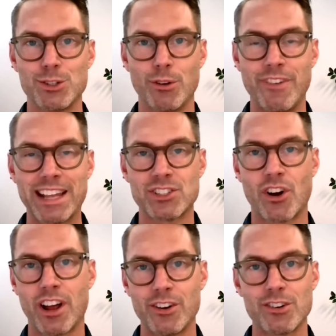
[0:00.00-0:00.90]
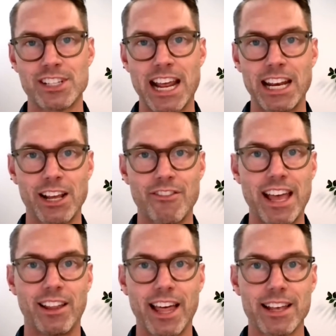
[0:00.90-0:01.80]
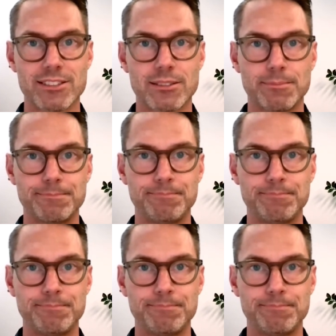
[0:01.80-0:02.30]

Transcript: to advance our understanding of ALS.